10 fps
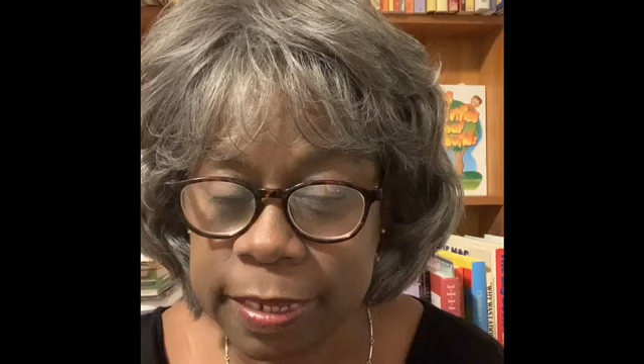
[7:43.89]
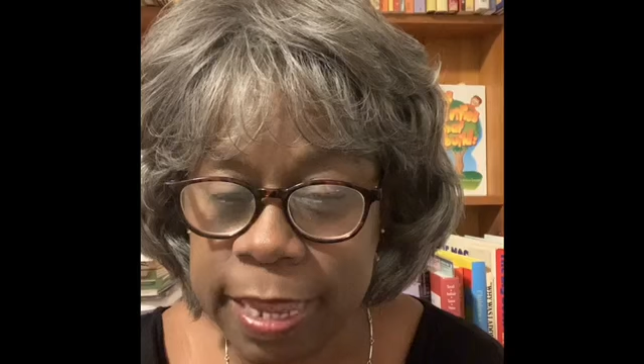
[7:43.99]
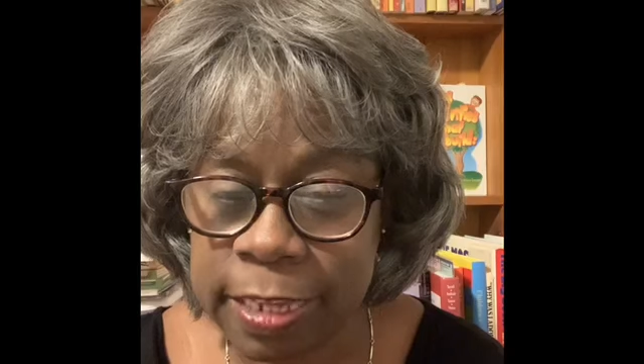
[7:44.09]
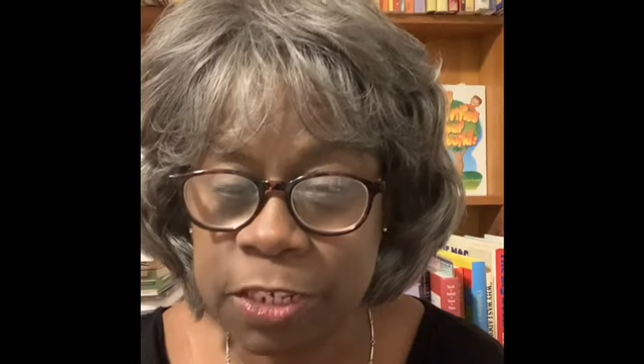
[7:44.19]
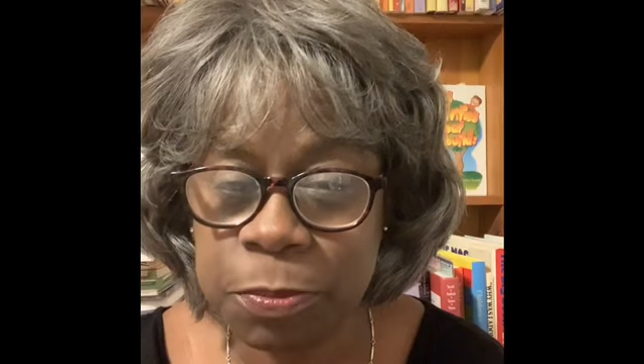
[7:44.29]

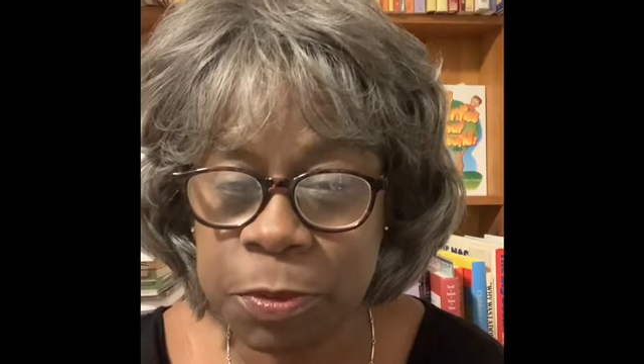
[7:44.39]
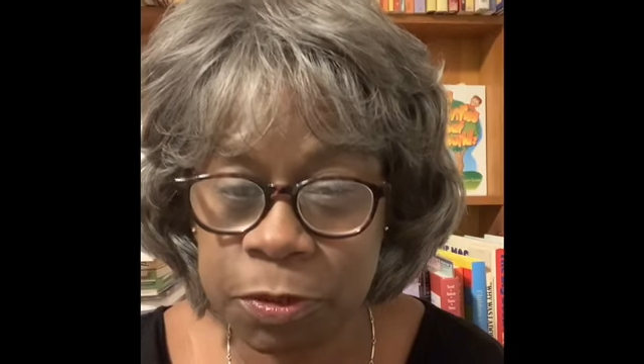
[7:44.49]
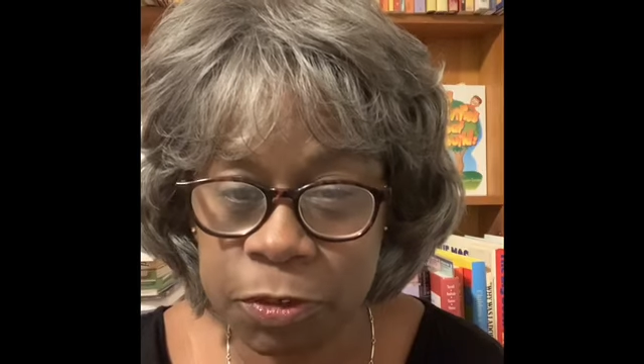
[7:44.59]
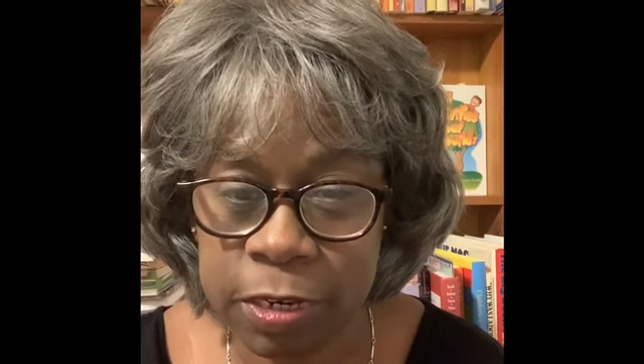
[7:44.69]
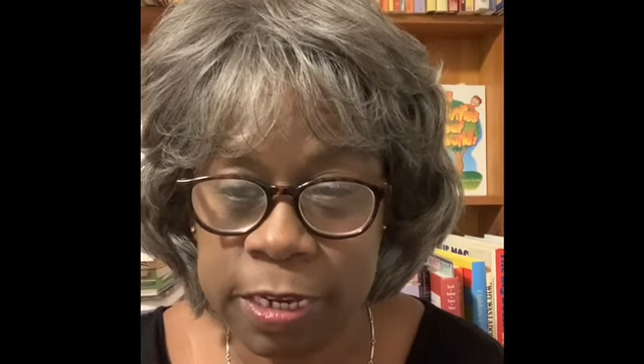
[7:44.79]
And
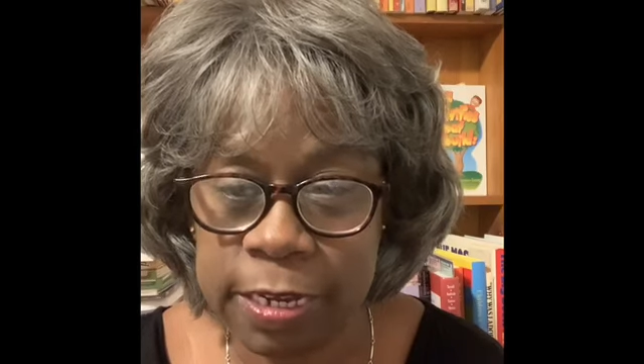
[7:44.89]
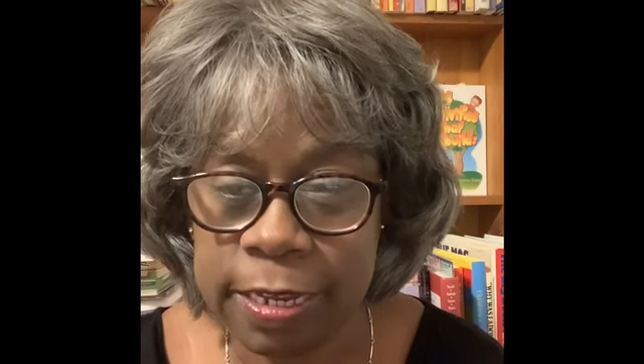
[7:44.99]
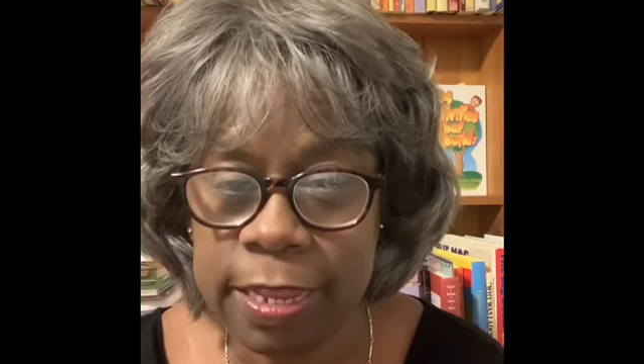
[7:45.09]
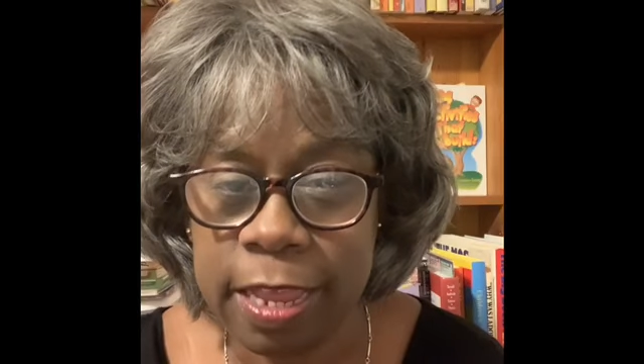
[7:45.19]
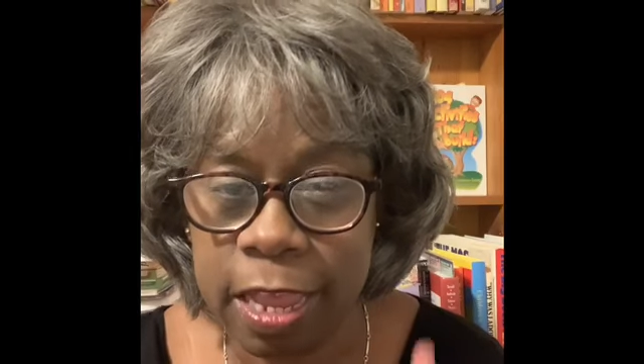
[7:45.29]
spiritually.
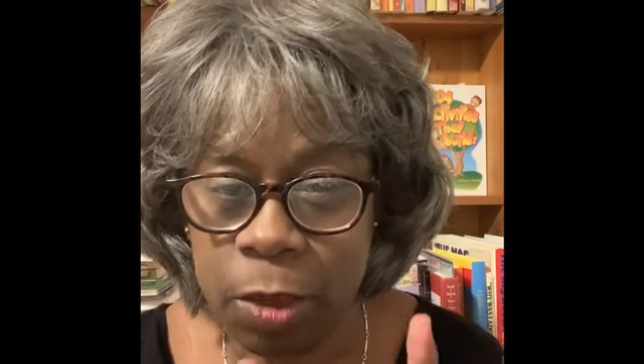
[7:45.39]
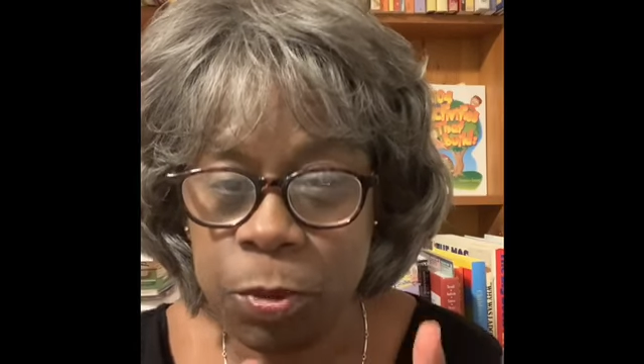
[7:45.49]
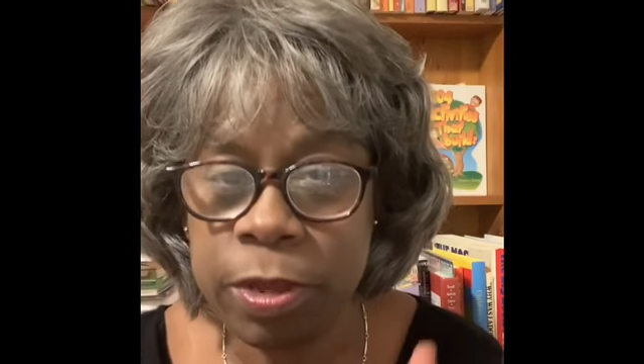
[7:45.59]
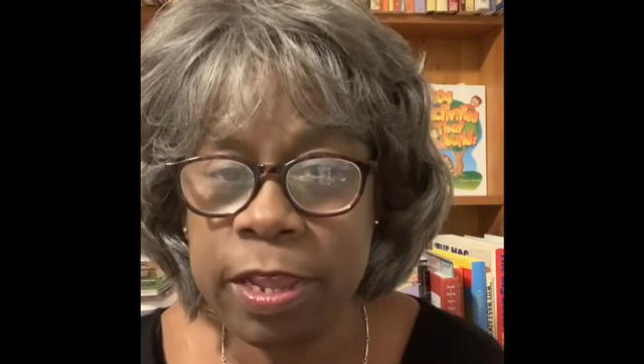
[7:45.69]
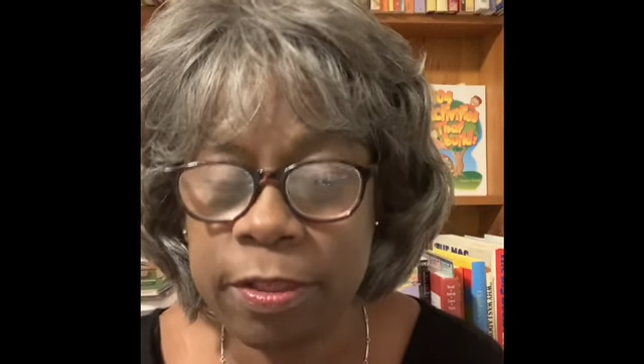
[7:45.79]
And
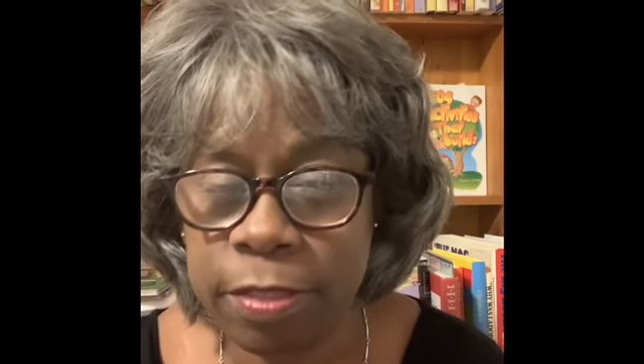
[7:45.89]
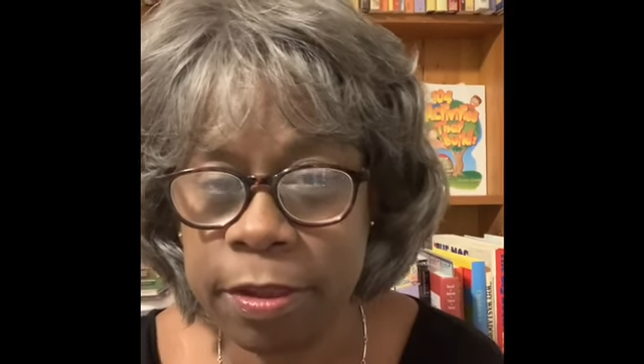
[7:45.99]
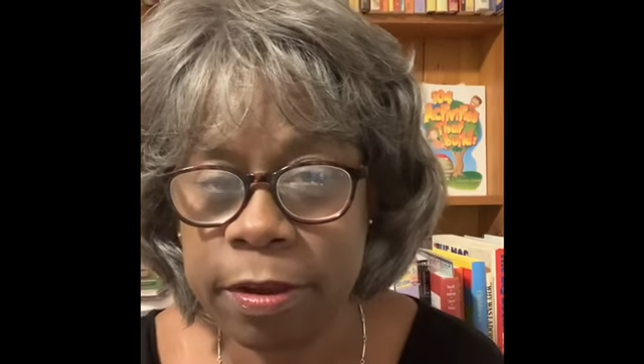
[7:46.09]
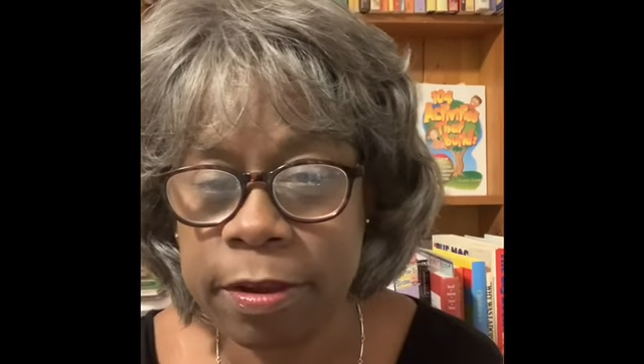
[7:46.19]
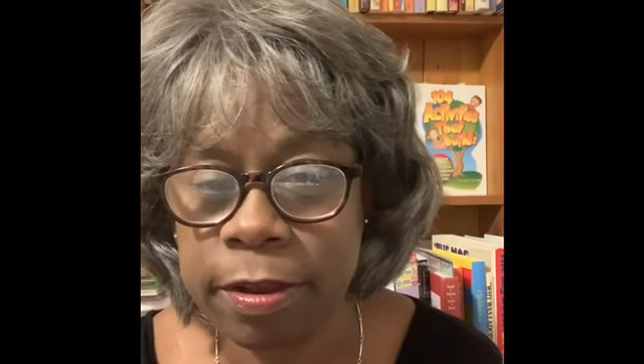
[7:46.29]
we'll get there.